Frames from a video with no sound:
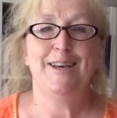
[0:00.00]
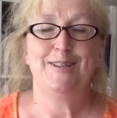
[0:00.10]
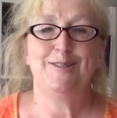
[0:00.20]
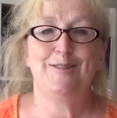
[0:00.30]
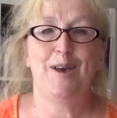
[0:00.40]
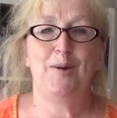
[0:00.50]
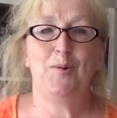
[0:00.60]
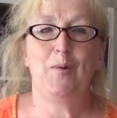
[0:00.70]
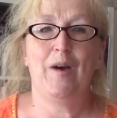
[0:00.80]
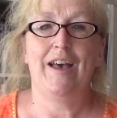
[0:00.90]

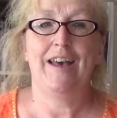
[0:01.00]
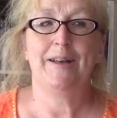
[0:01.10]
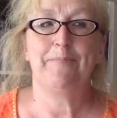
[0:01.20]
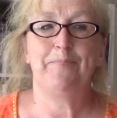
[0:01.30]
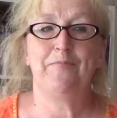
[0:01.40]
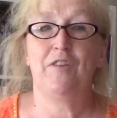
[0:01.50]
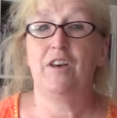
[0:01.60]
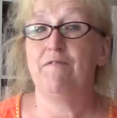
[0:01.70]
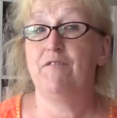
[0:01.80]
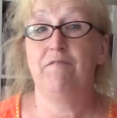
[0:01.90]
So
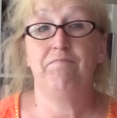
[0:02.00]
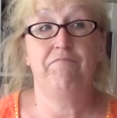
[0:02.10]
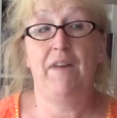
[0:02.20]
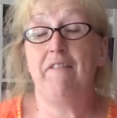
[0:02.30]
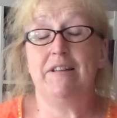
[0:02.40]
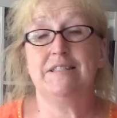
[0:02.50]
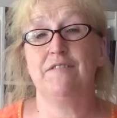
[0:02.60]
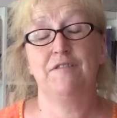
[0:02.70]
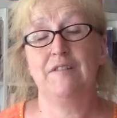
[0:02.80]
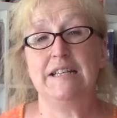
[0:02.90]
for various
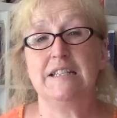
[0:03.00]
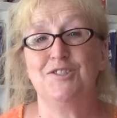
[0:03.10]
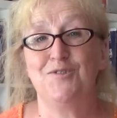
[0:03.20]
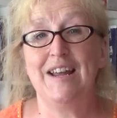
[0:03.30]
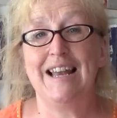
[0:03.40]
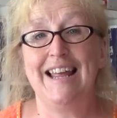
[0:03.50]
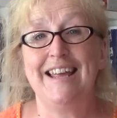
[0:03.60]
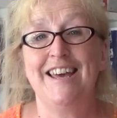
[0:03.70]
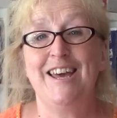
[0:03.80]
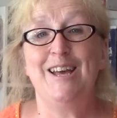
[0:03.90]
different reasons, really.